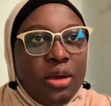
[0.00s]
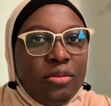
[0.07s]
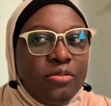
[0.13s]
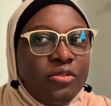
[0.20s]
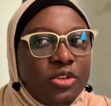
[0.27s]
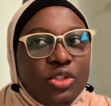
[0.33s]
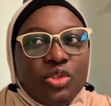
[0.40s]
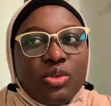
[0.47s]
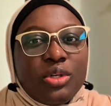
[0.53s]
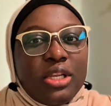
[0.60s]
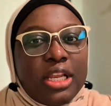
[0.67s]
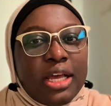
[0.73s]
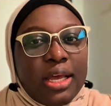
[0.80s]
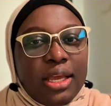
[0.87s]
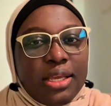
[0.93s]

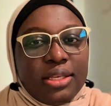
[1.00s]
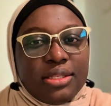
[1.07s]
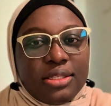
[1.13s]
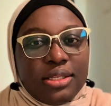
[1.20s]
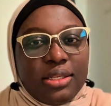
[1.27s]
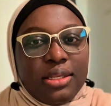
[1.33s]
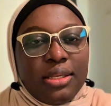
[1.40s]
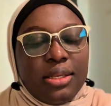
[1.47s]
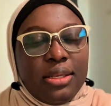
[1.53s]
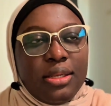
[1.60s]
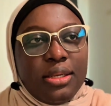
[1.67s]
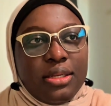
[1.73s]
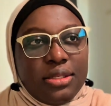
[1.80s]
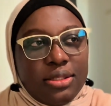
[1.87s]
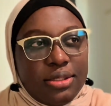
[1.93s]
visualize
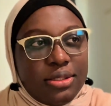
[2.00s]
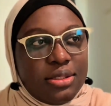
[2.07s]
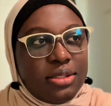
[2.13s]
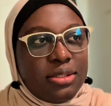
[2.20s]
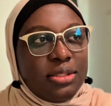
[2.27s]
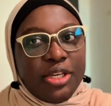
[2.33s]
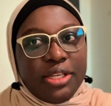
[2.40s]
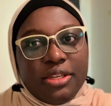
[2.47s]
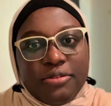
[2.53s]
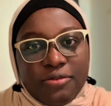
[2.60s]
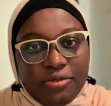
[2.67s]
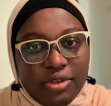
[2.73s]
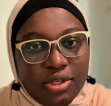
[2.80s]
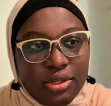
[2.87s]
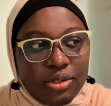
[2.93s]
and list
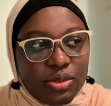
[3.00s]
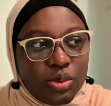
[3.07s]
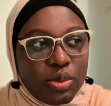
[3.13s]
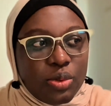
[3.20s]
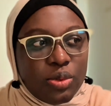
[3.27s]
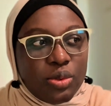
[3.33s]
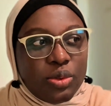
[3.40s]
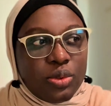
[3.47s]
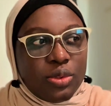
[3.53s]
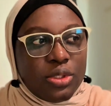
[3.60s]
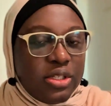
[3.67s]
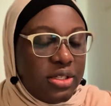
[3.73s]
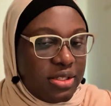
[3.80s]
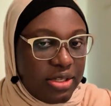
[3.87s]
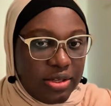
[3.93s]
benefits or the
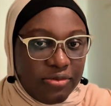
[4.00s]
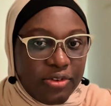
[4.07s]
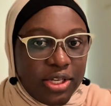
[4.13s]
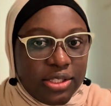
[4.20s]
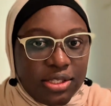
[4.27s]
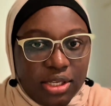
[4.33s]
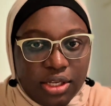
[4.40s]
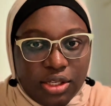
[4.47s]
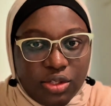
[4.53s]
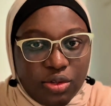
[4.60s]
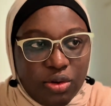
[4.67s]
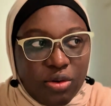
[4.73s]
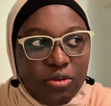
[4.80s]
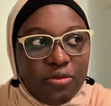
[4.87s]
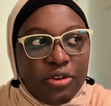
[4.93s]
disadvantage
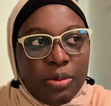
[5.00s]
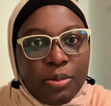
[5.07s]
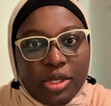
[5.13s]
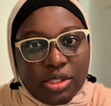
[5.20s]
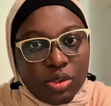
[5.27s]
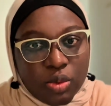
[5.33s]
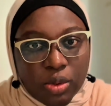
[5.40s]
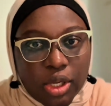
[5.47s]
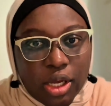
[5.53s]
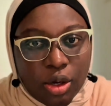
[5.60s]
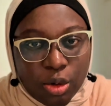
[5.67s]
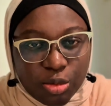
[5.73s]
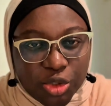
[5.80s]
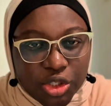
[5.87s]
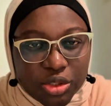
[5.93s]
of a particular
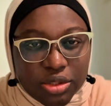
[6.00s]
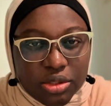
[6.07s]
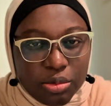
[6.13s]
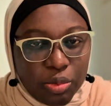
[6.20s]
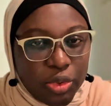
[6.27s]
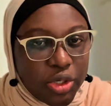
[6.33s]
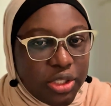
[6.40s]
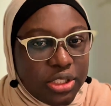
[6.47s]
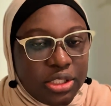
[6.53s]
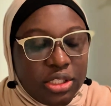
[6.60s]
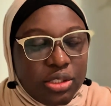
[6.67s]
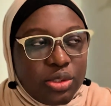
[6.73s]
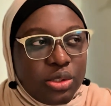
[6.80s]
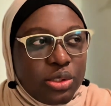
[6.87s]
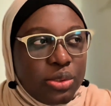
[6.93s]
option, but they
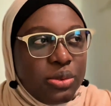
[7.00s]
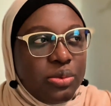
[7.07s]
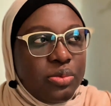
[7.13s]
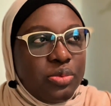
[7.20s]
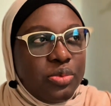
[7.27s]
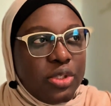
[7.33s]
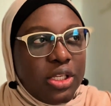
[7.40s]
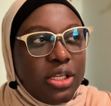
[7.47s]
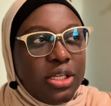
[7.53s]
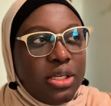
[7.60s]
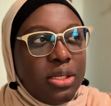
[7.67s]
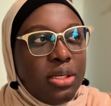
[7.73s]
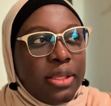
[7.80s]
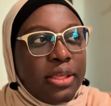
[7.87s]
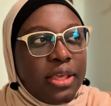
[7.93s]
don't
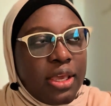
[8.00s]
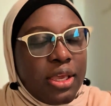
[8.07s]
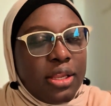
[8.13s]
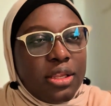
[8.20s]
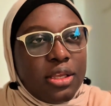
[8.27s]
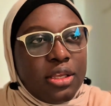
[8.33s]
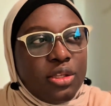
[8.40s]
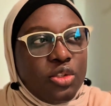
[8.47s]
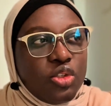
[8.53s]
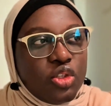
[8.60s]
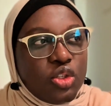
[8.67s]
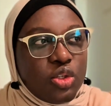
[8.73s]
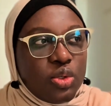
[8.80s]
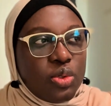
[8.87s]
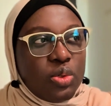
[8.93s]
really get
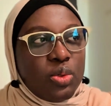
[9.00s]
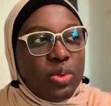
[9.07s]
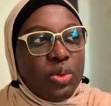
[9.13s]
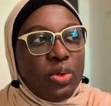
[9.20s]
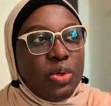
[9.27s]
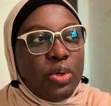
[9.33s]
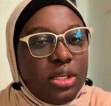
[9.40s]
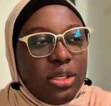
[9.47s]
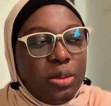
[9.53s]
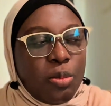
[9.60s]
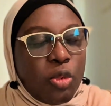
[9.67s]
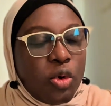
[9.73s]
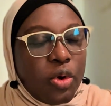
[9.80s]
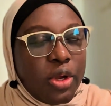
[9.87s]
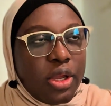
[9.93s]
into the
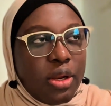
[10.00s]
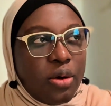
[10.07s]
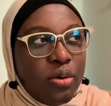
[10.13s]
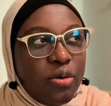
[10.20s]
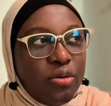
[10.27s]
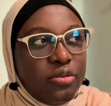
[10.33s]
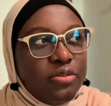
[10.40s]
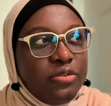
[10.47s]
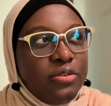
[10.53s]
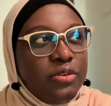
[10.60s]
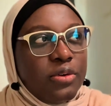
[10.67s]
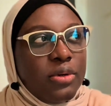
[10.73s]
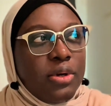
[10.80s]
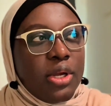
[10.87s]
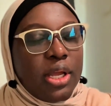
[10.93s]
point of
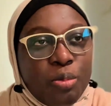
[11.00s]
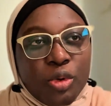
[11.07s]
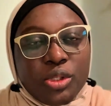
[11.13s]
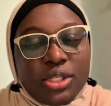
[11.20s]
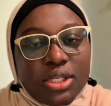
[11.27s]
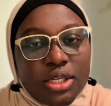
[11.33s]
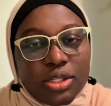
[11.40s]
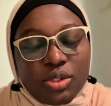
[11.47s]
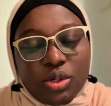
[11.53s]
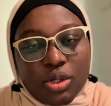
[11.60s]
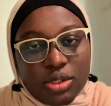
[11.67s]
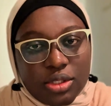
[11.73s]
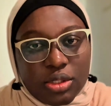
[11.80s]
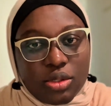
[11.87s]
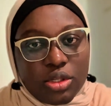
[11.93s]
putting into
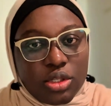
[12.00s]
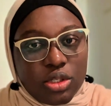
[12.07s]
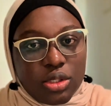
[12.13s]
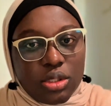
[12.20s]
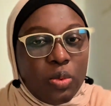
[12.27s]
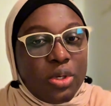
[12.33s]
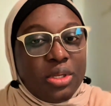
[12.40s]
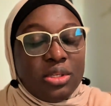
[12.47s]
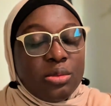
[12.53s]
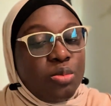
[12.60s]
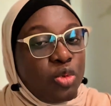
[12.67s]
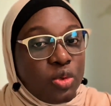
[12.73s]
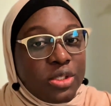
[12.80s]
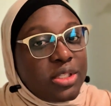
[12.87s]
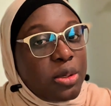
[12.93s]
consideration what is
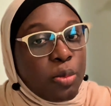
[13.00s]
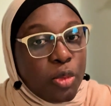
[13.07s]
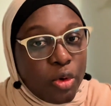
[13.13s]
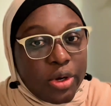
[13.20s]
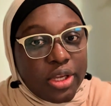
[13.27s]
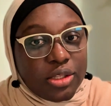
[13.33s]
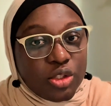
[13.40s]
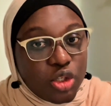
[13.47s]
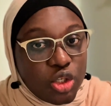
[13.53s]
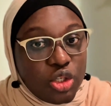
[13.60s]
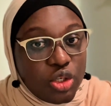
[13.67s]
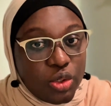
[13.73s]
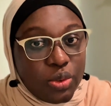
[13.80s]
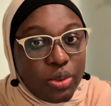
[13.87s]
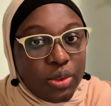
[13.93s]
most important to
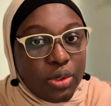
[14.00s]
you